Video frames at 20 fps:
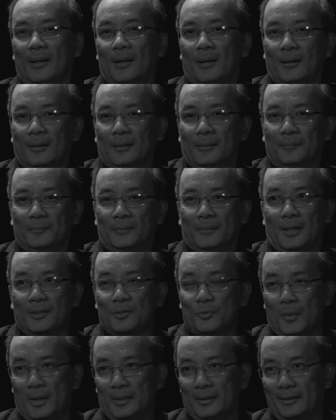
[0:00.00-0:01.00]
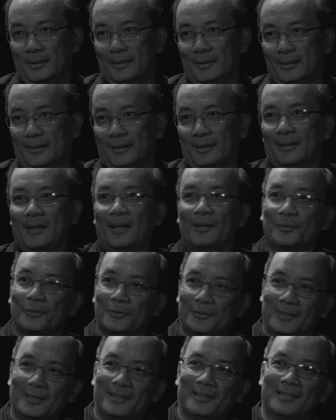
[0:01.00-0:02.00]
That's one thing. Another
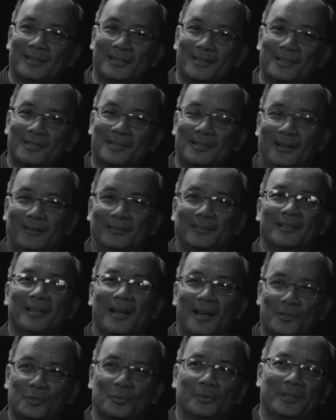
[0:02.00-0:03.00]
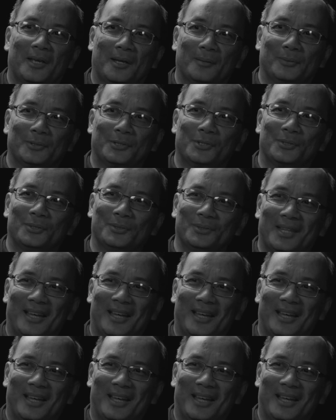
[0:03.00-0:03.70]
thing is, are they actually able to do